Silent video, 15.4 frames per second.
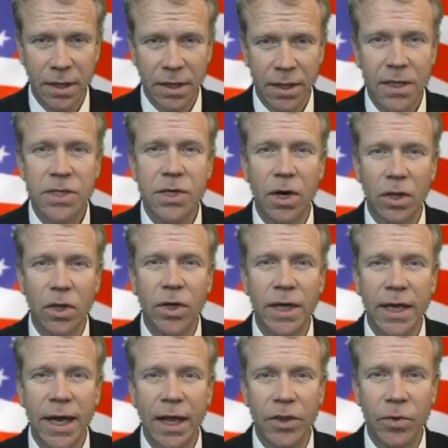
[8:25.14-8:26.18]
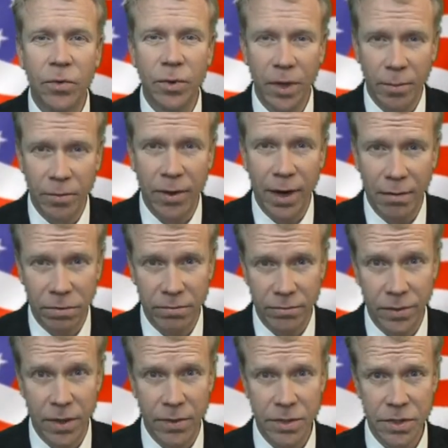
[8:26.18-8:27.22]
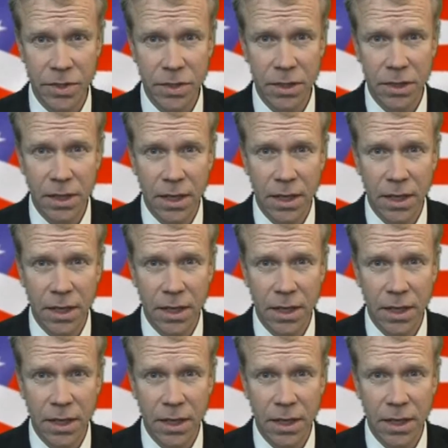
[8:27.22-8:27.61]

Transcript: Let's start looking at the real problem, folks.